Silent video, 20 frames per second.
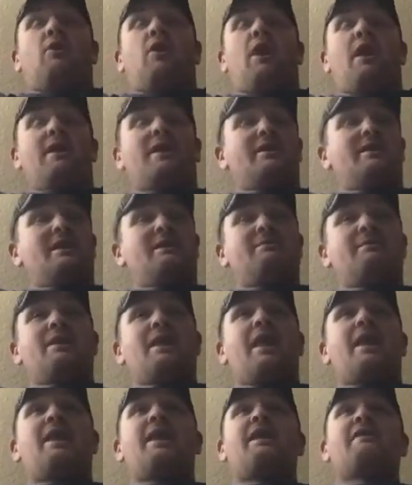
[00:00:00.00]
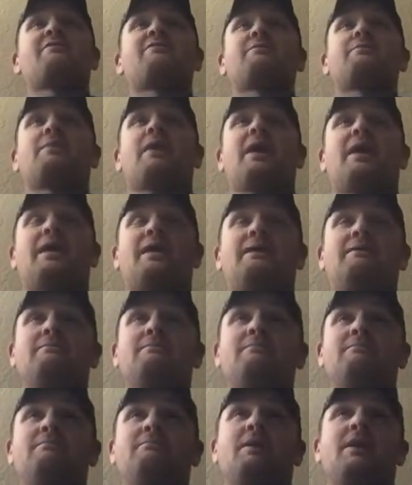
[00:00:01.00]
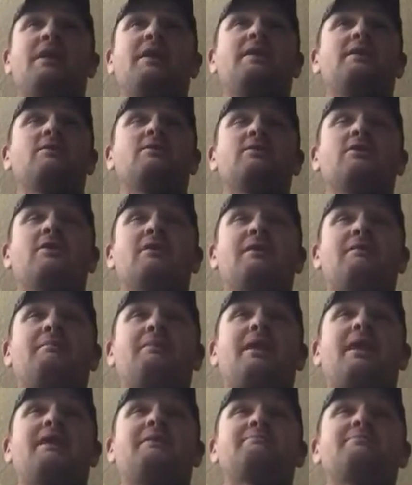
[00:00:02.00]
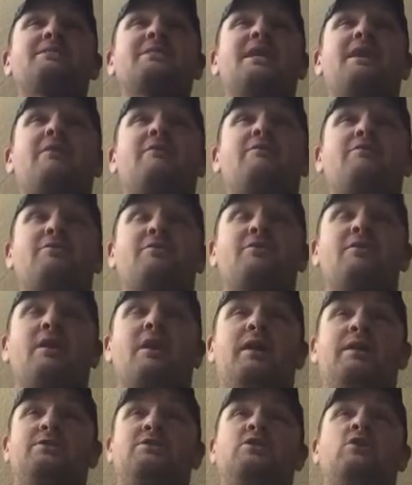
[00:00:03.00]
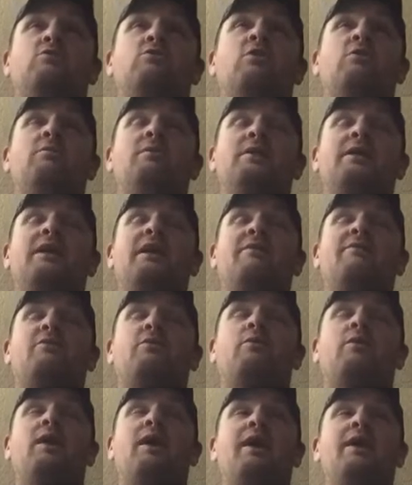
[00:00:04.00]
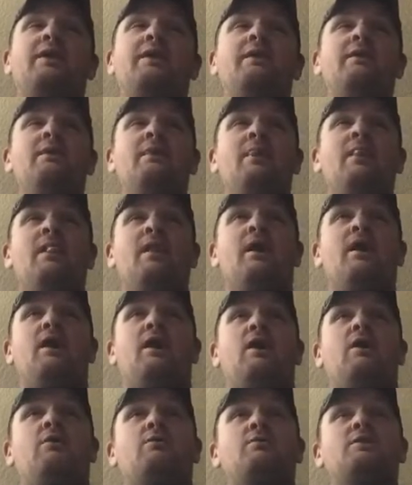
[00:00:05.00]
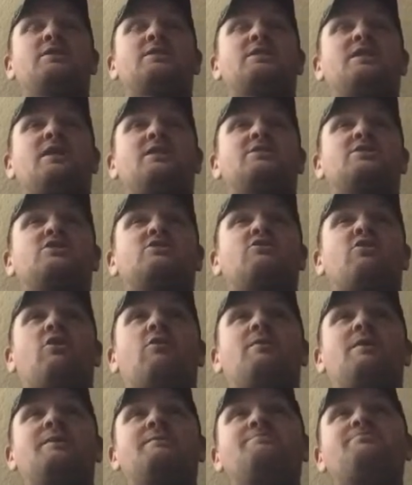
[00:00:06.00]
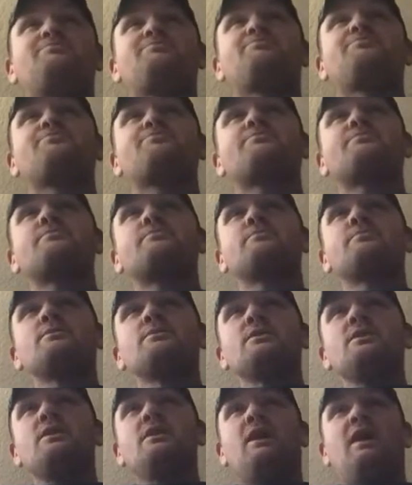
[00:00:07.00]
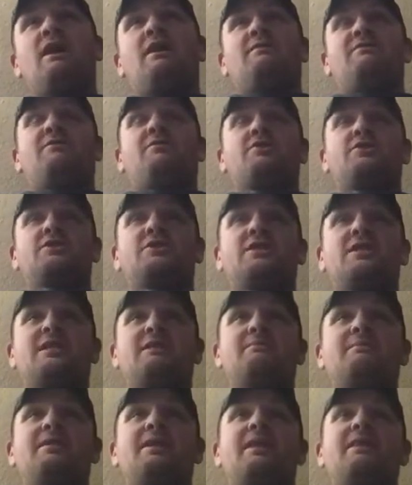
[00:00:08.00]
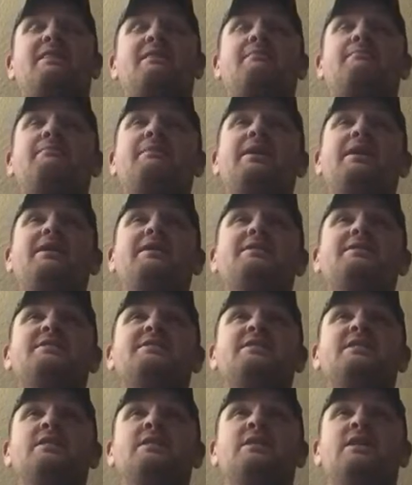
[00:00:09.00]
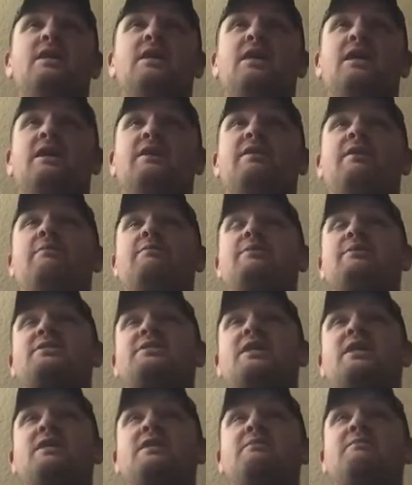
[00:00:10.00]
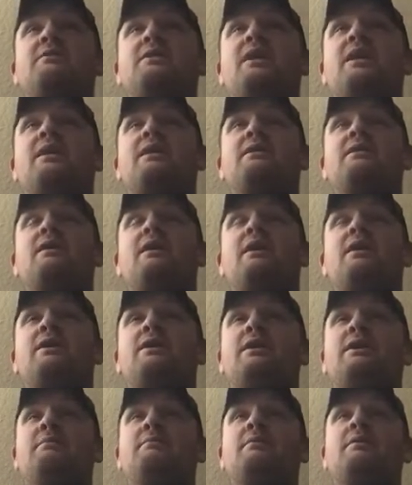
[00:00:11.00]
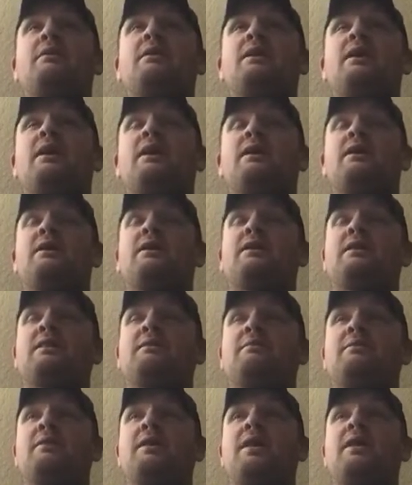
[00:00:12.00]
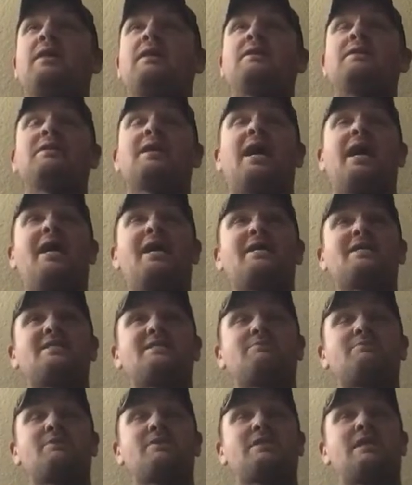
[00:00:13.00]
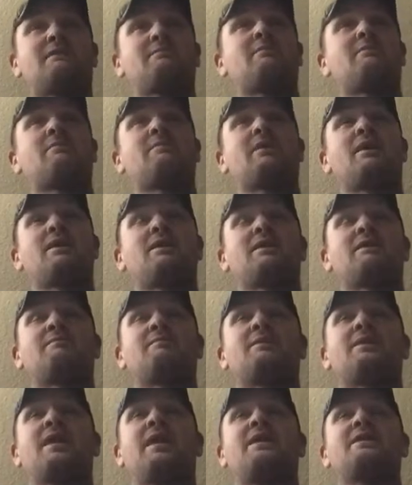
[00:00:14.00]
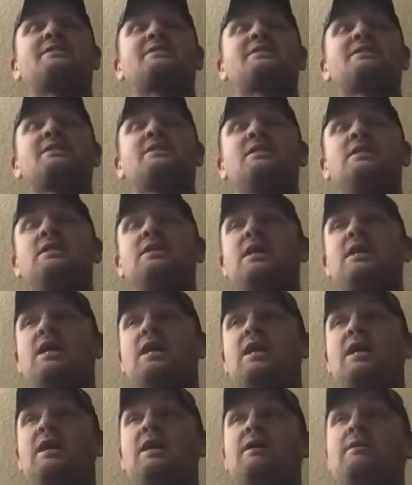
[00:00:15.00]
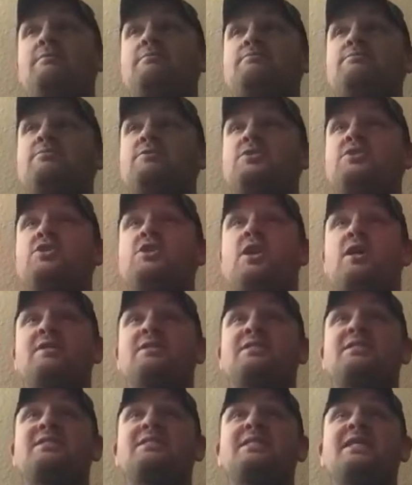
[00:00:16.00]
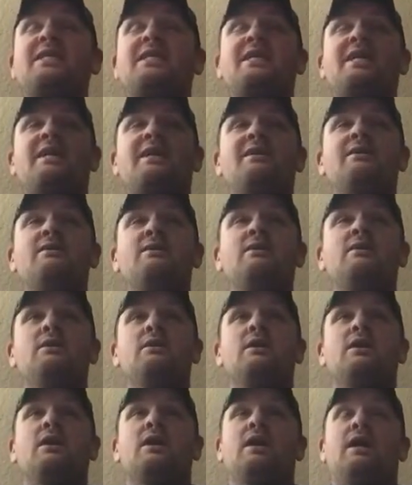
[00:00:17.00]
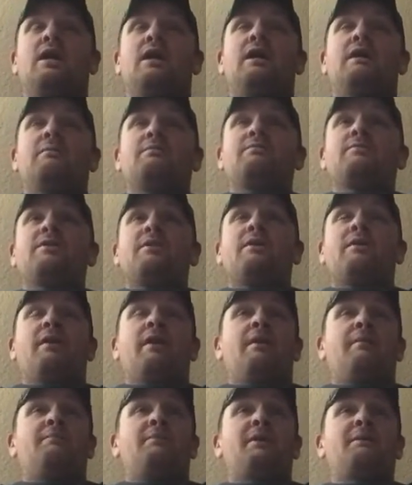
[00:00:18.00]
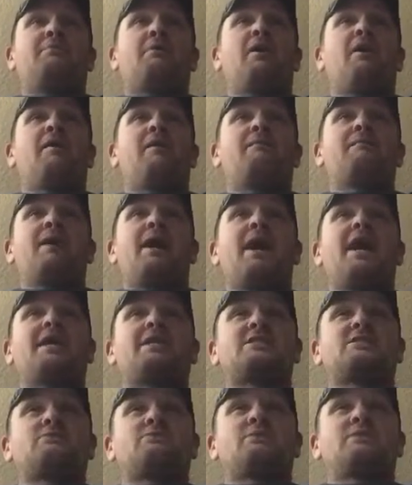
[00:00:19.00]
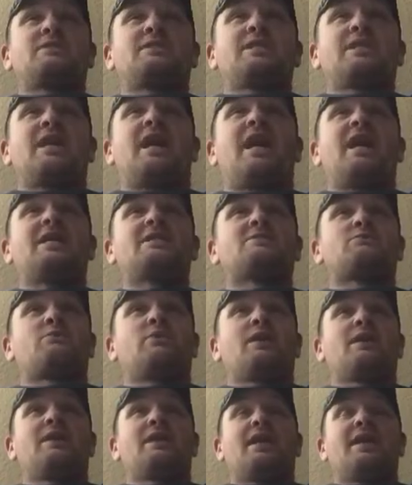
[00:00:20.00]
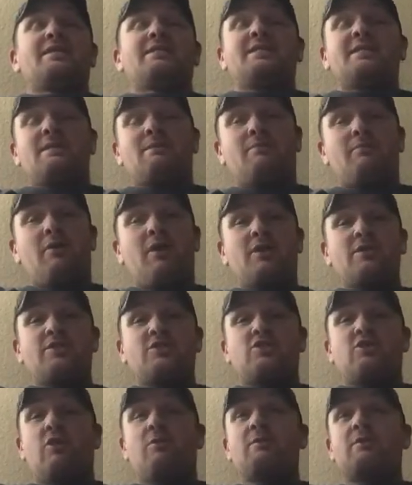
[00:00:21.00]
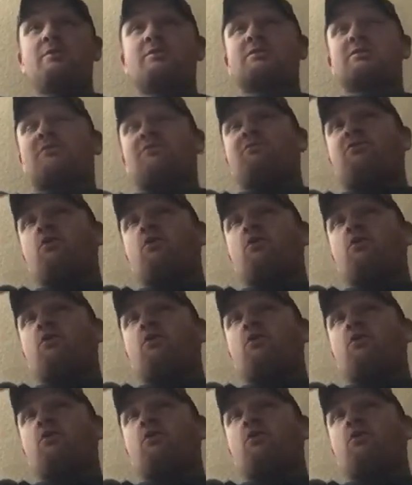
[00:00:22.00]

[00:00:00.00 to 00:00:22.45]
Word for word: Braun eliminated everybody but he couldn't eliminate himself. Uh, so Roman got the win. Uh, we saw Strowman uh, first eliminate The Miz. Uh, then we saw eliminate uh, him and uh, eliminate Elias. We saw him eliminate um, John Cena. Um, the, a big part of the match was the guys realizing that Braun Strowman was a